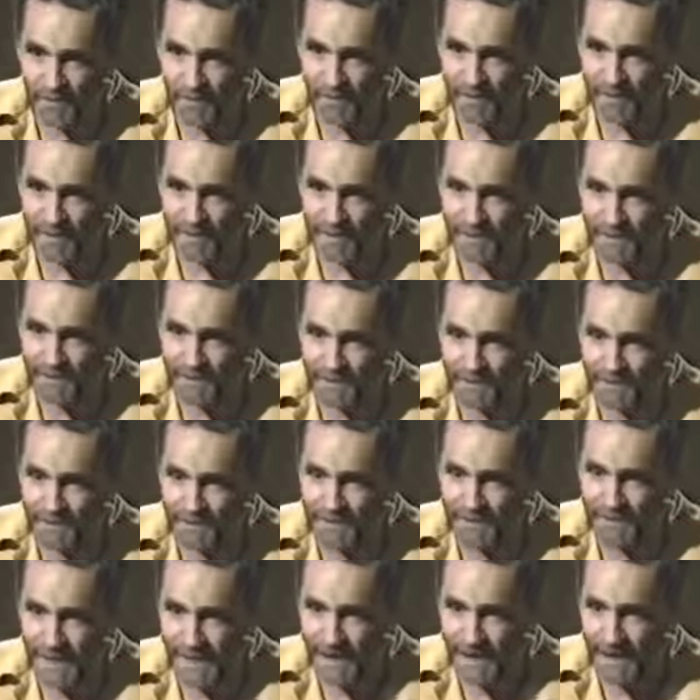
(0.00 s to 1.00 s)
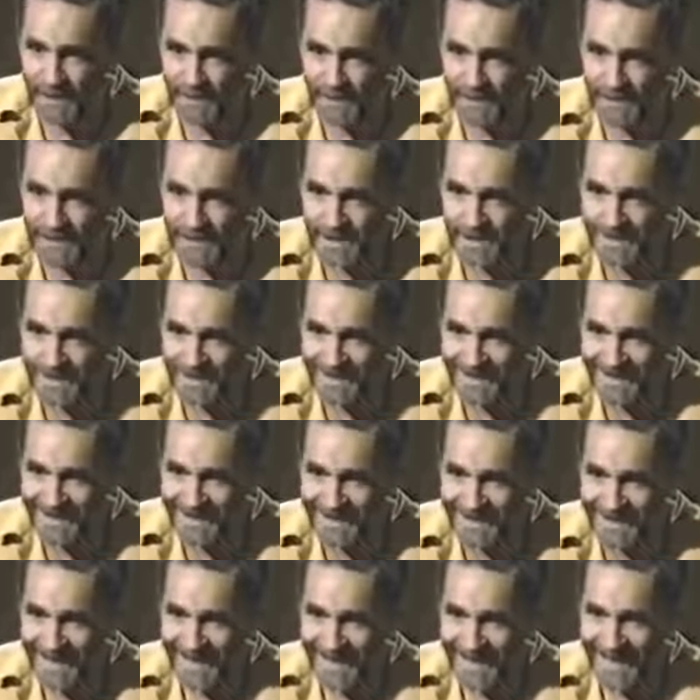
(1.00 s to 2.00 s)
don't know from here to the IRA.
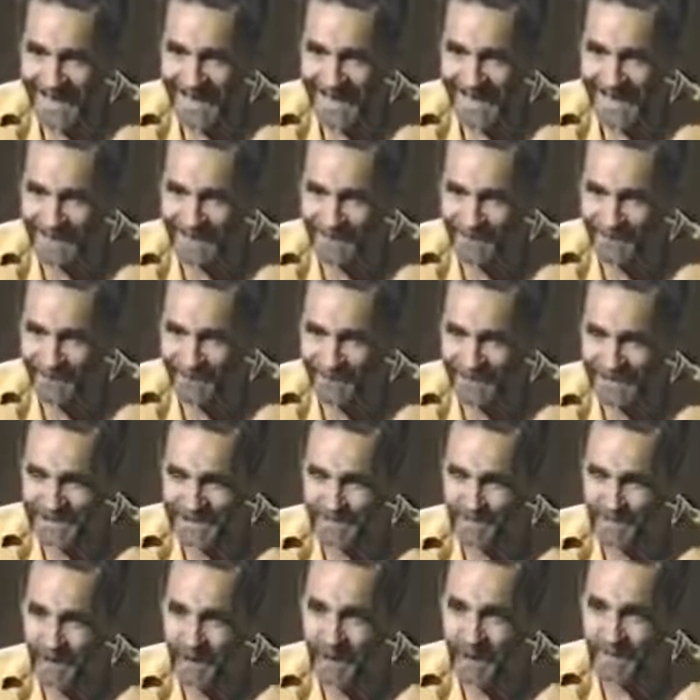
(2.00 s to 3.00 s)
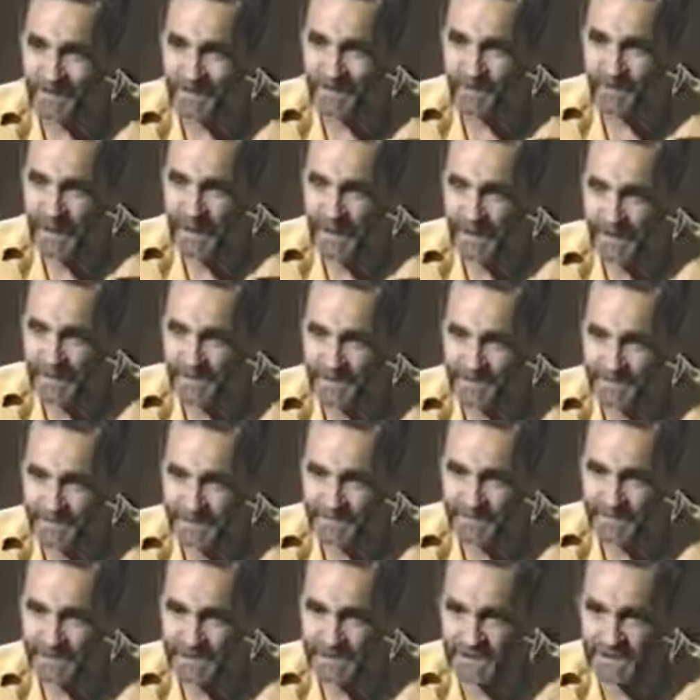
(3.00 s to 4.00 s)
I know who gets bombed and why those
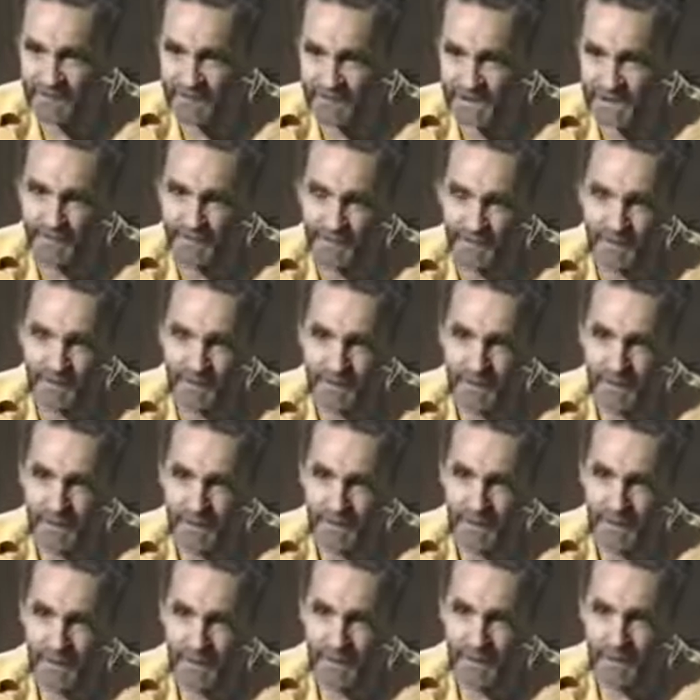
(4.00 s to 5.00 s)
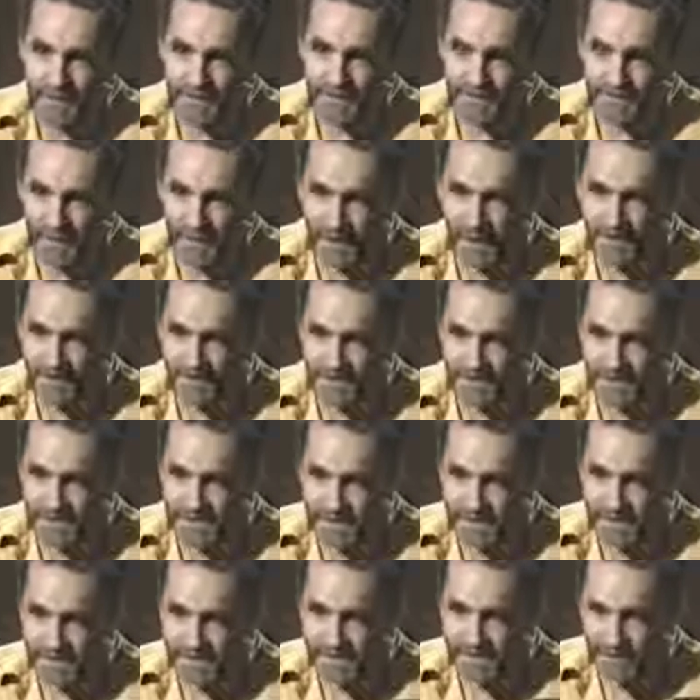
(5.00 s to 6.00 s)
17 people starved
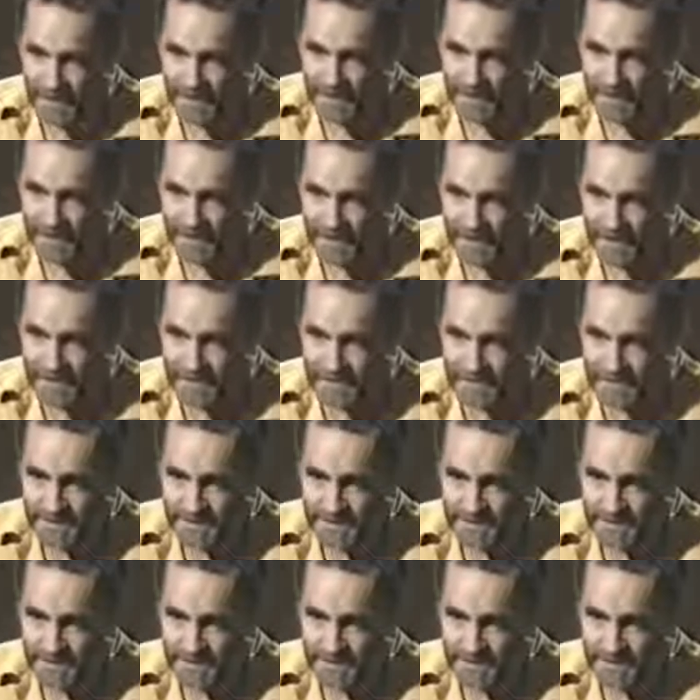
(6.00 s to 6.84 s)
themselves in Belfast.